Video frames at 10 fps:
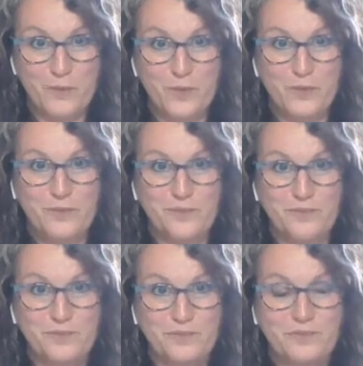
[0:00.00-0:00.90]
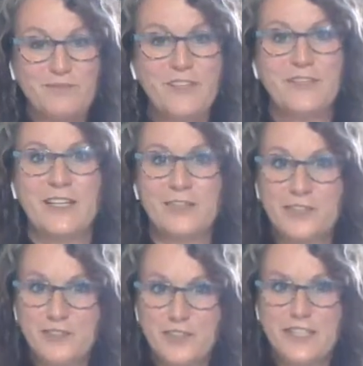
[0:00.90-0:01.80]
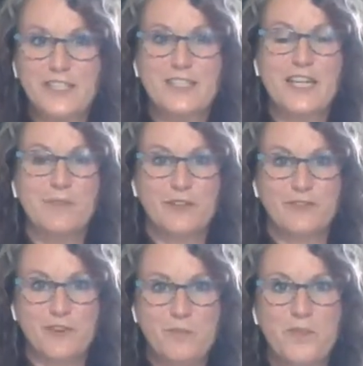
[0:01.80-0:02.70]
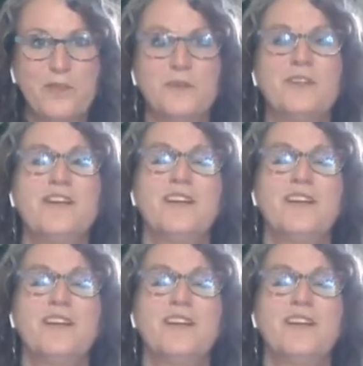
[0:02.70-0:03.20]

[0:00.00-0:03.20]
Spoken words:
you. If it ever feels like it's coming from you,